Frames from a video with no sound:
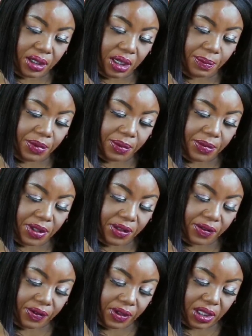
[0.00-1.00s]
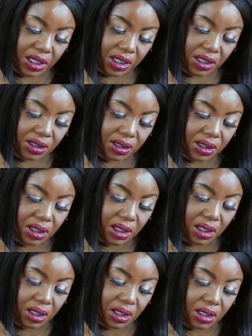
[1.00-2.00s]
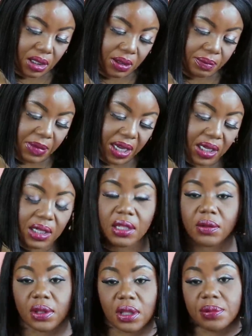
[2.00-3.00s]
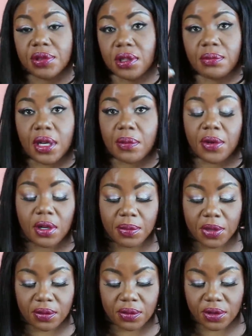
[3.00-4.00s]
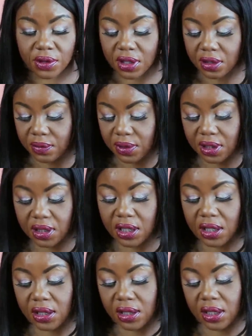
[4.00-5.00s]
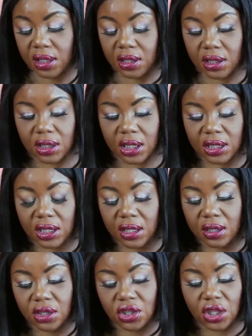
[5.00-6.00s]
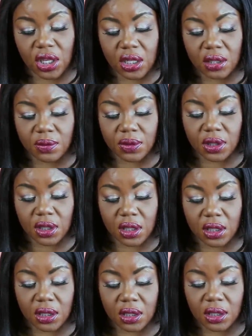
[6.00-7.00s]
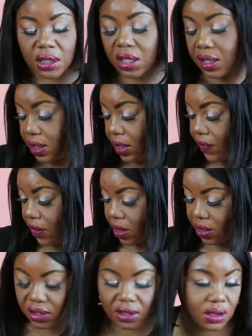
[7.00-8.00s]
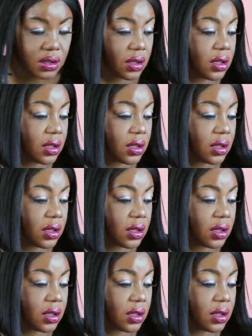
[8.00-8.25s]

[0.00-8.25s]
Compliments for days. Matte liquid lipstick by Bare Minerals. That's what it says. And did I tell you the shade it was in? Yeah, Devious.